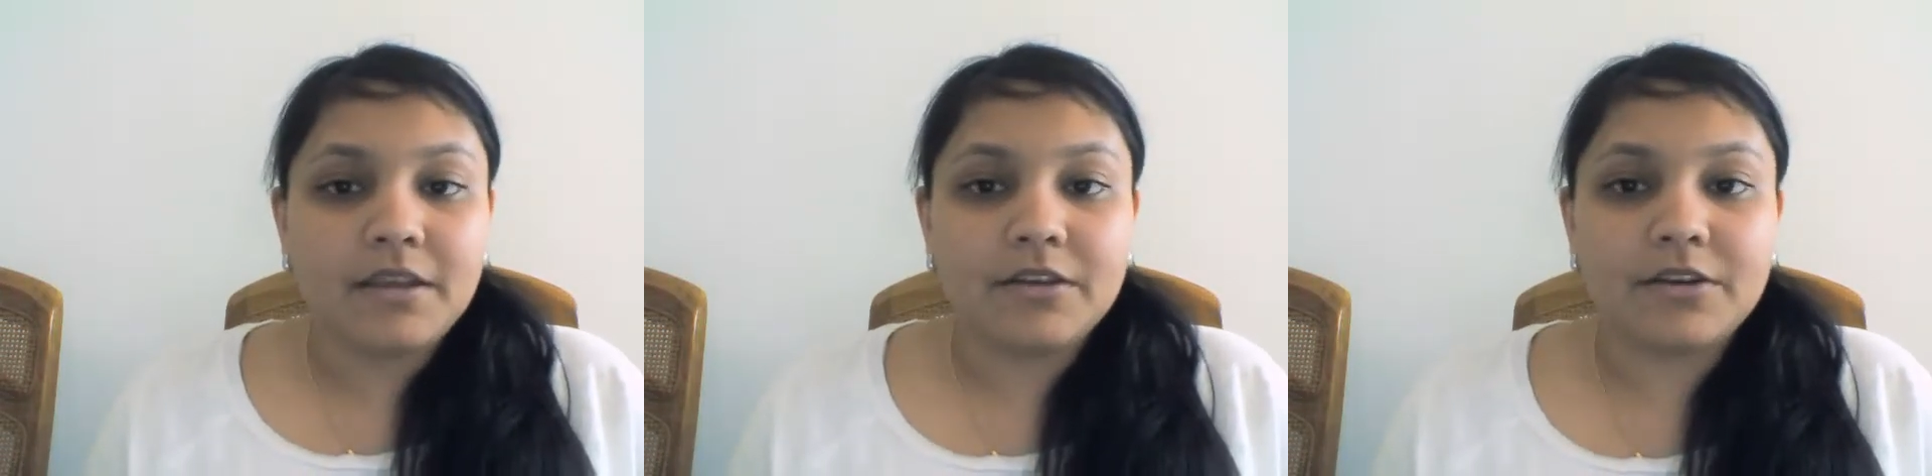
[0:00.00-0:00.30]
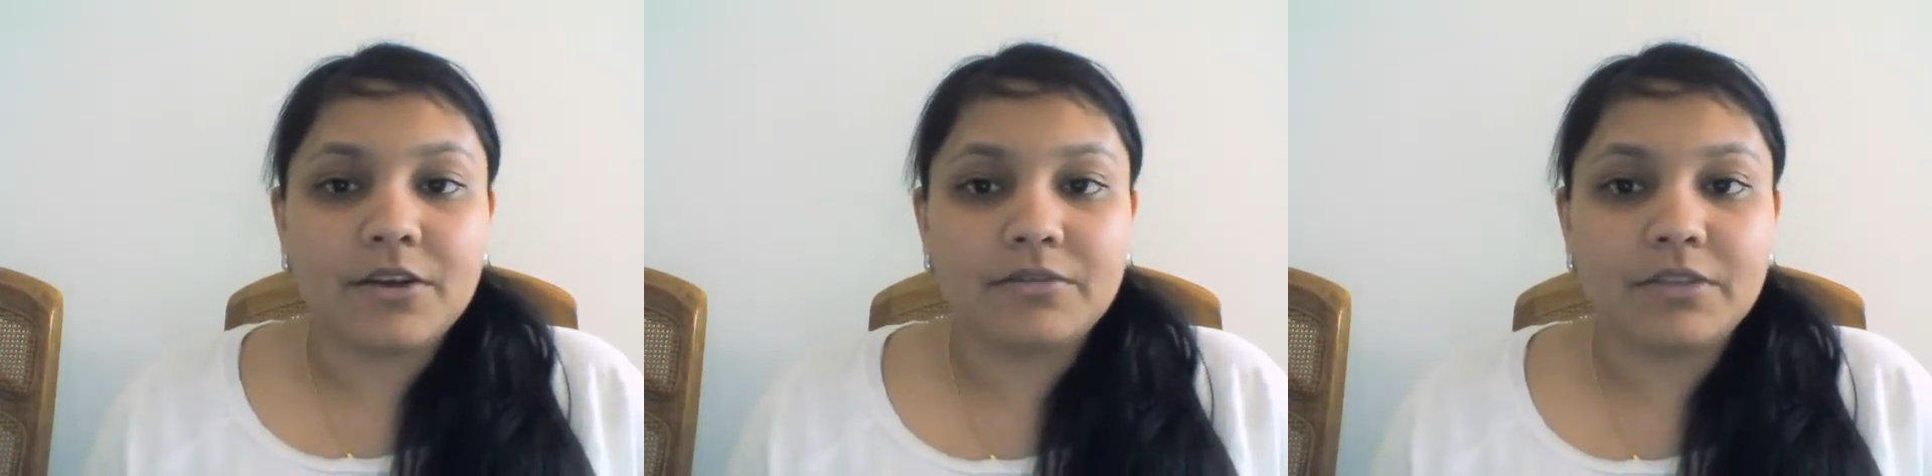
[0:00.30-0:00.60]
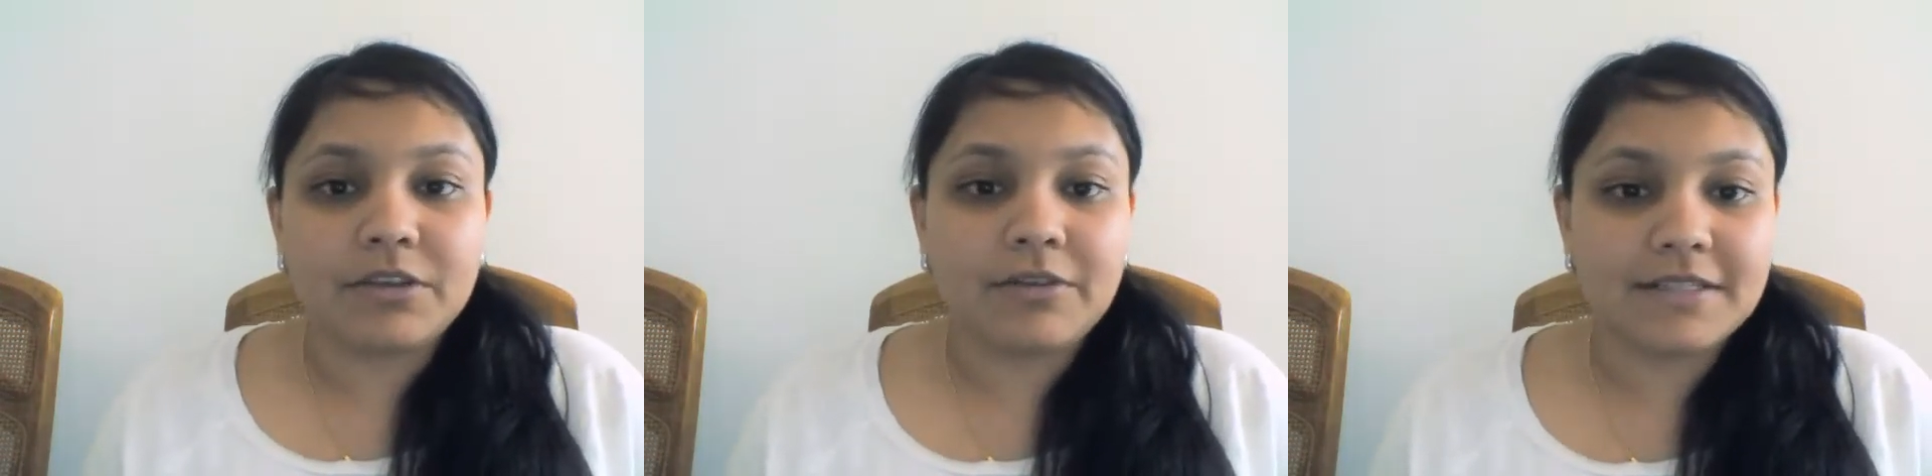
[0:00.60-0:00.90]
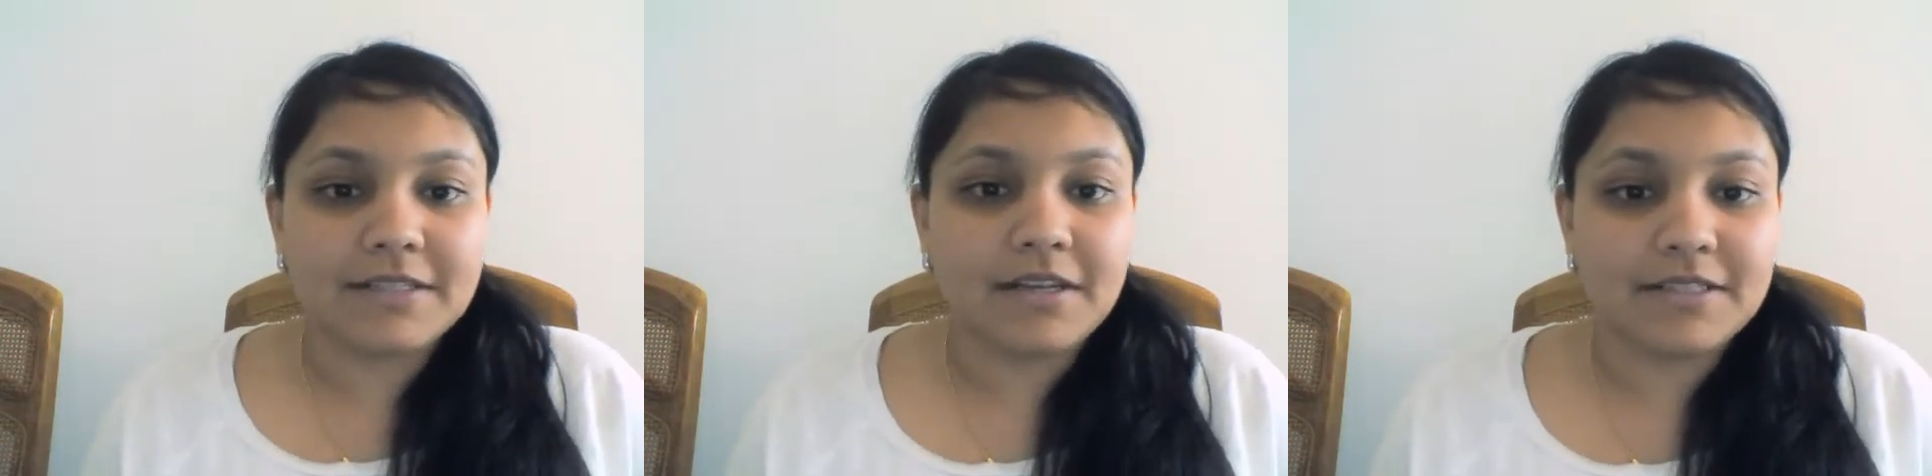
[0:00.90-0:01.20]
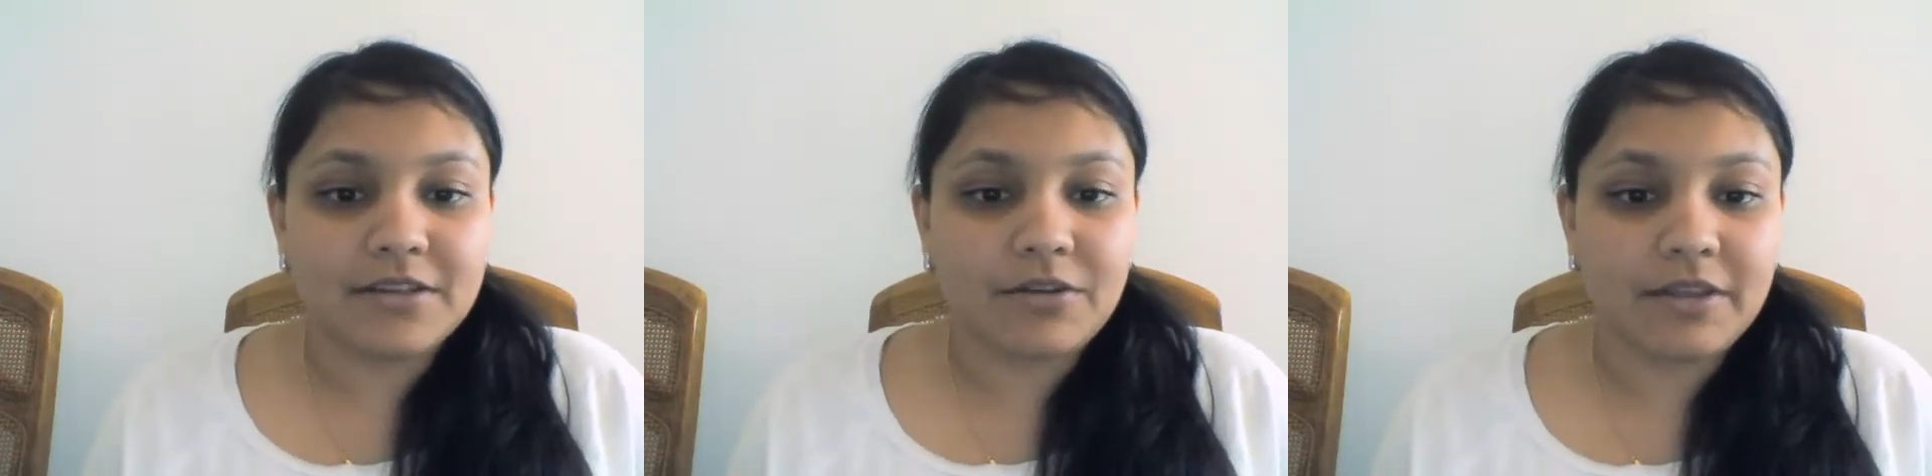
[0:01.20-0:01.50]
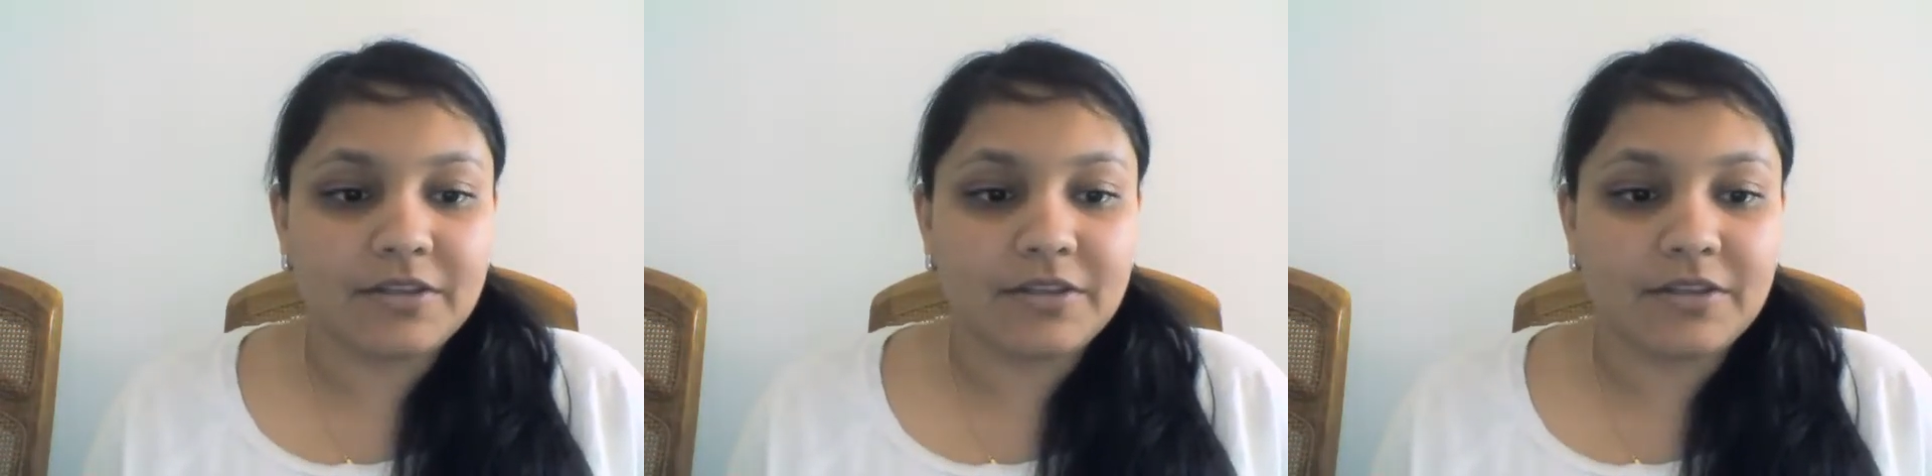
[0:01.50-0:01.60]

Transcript: the ingredients are listed on there.